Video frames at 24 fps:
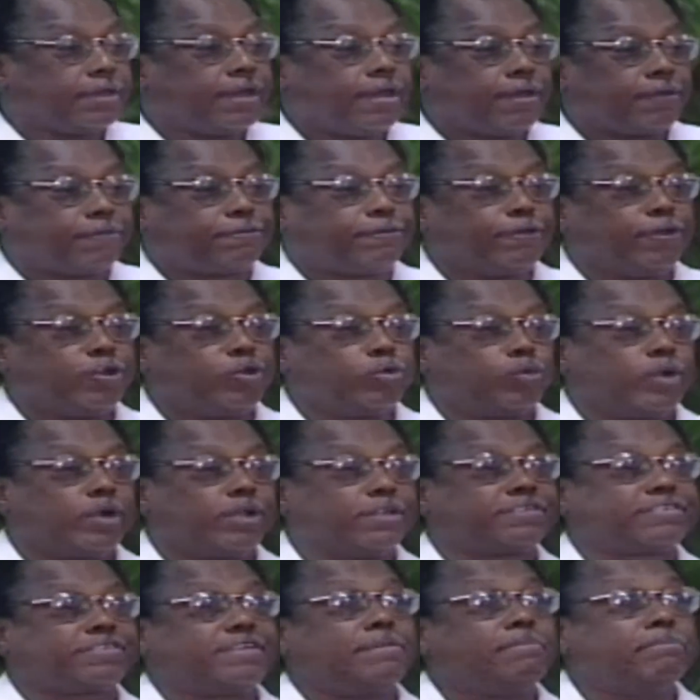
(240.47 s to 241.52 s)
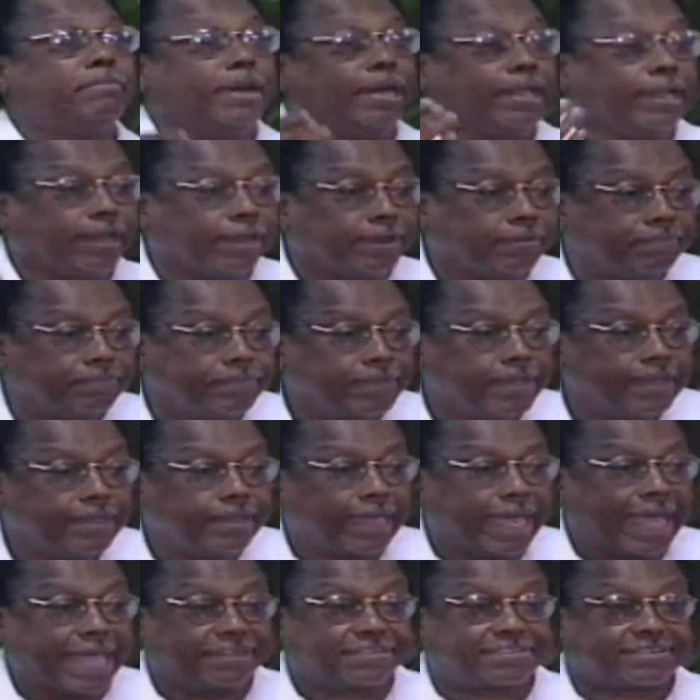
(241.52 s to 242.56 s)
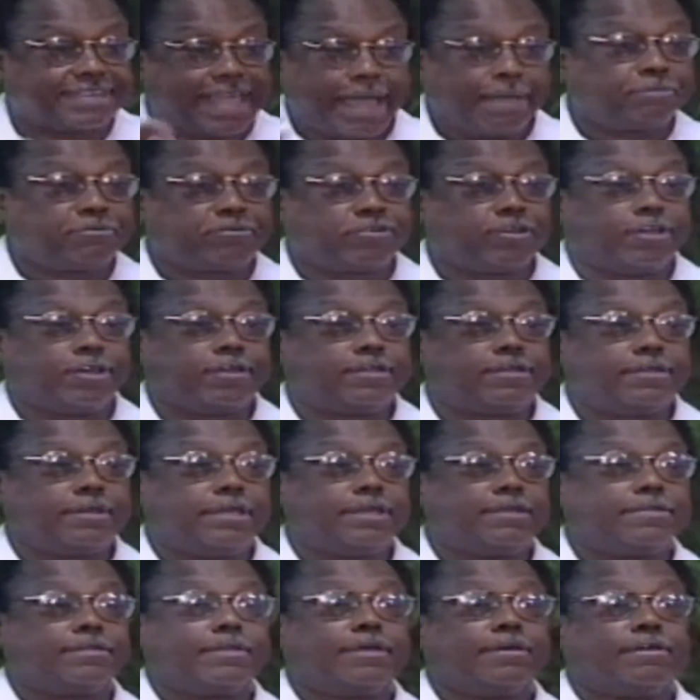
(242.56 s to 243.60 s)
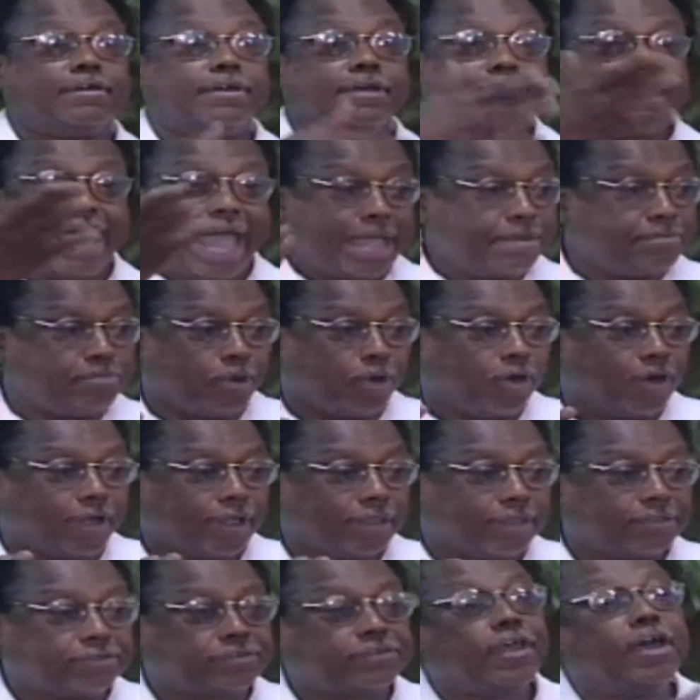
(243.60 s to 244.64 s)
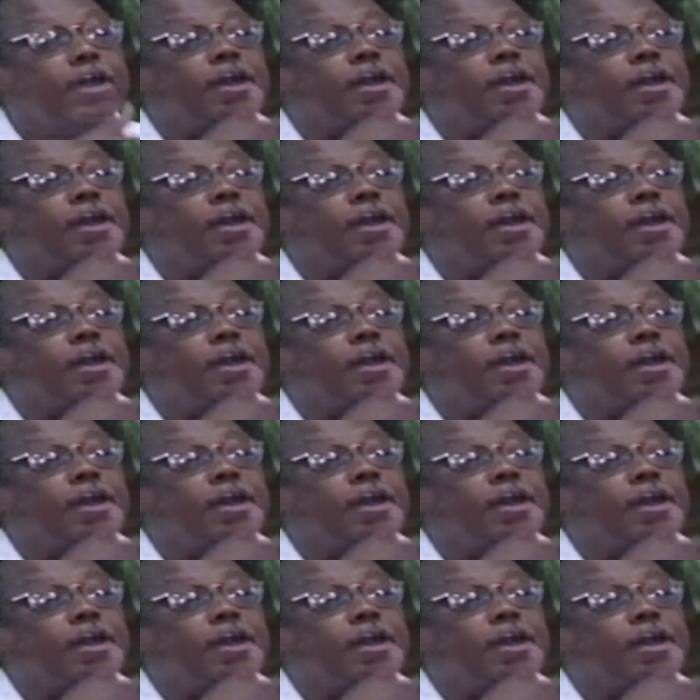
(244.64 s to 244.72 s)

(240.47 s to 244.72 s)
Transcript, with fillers: third world symbol as captured in uh, Naipaul's